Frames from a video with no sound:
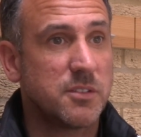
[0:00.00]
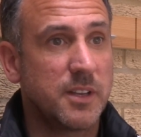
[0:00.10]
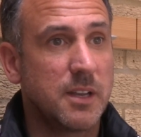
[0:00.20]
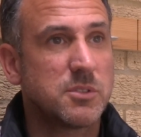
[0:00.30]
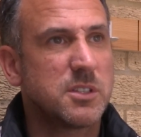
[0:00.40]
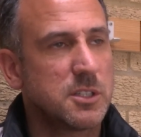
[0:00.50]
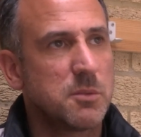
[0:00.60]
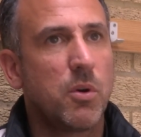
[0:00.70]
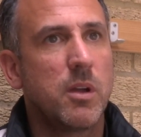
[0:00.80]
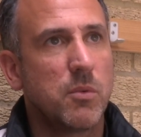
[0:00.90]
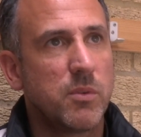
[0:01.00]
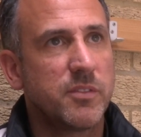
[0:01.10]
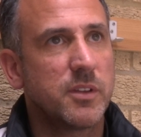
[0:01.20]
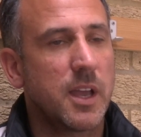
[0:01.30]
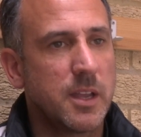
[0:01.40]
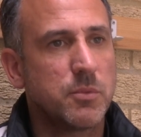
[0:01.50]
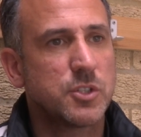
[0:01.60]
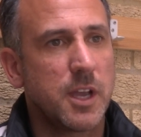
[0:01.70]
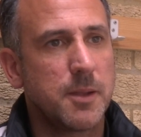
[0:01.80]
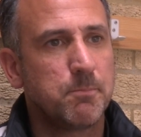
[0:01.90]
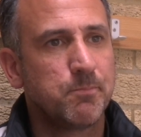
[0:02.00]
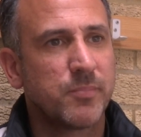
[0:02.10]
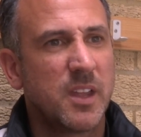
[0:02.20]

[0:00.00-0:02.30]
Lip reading: I think that was a disappointment with the Cambridge game.